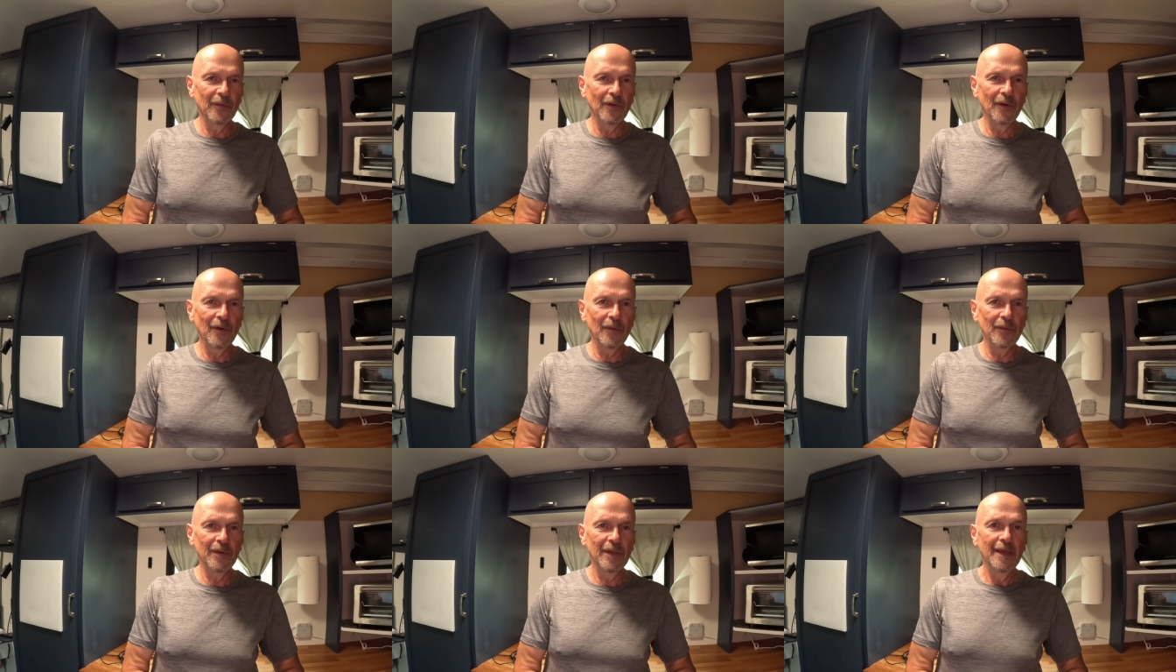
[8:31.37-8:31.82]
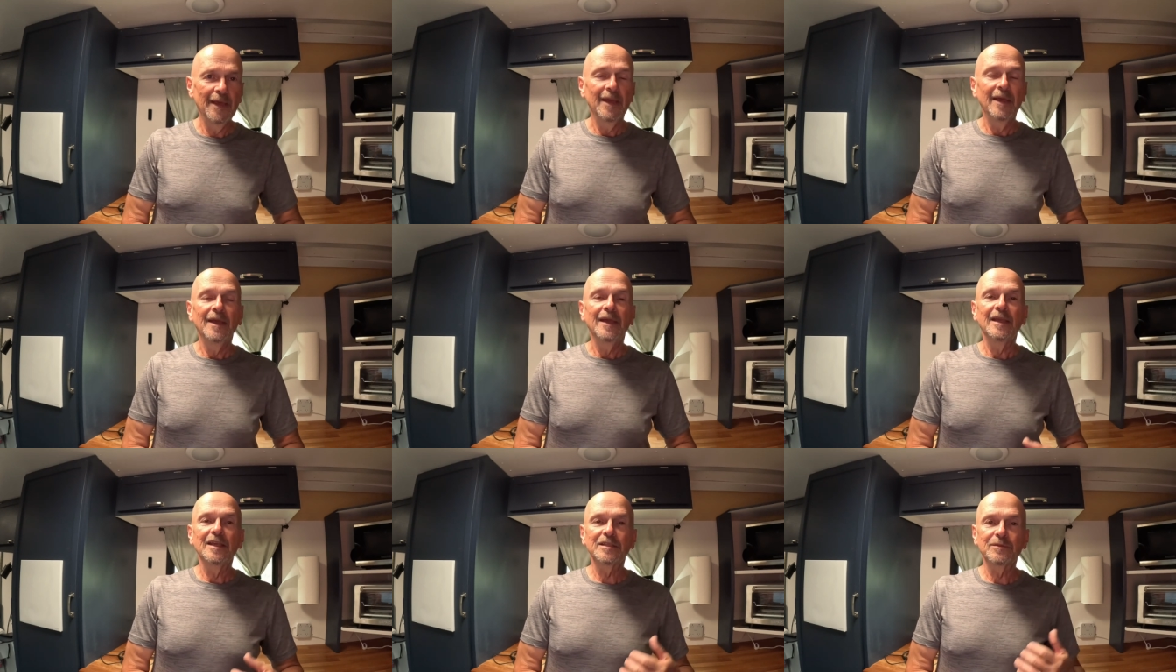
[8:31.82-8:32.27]
road
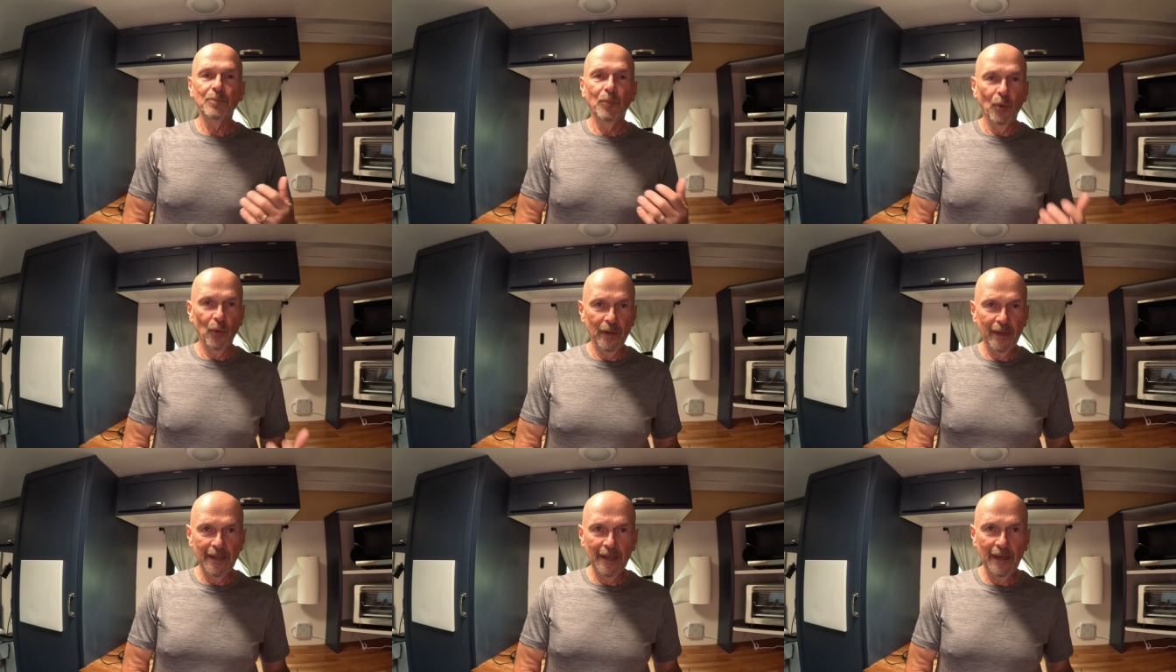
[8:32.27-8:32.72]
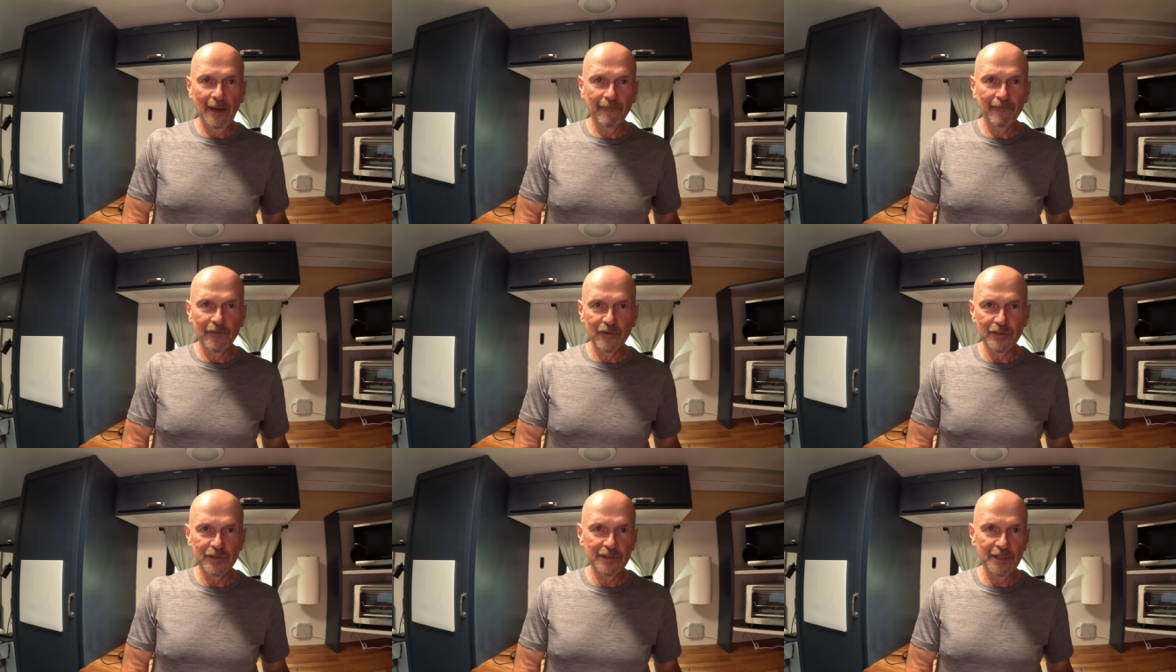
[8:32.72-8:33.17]
is putting it
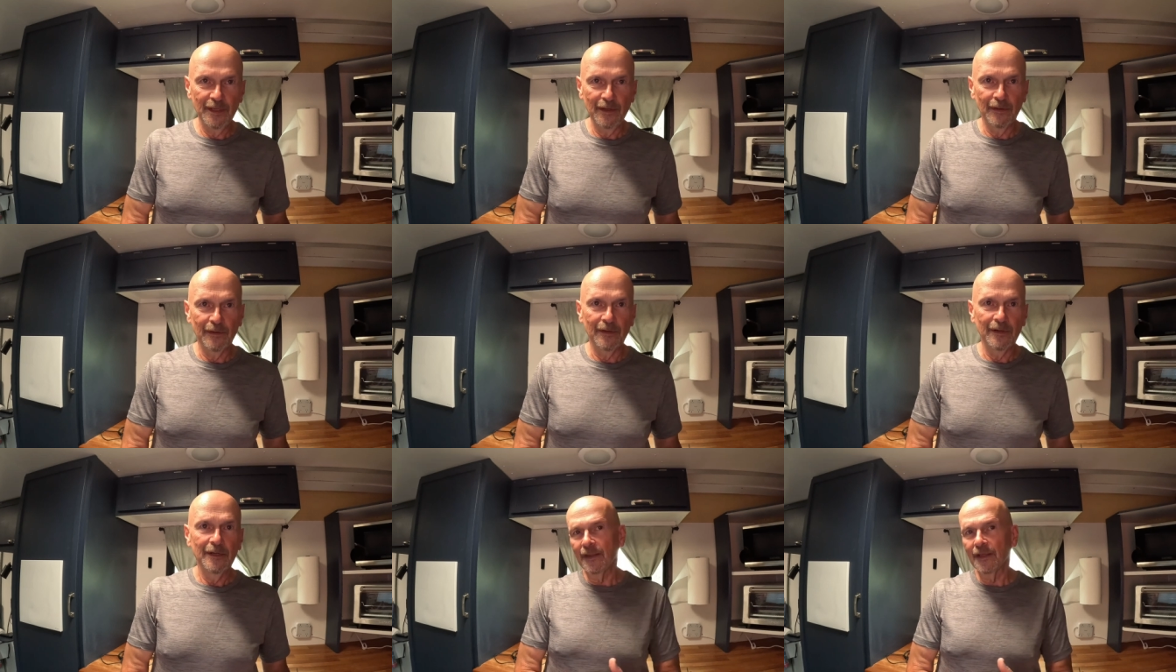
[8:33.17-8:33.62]
up for sale.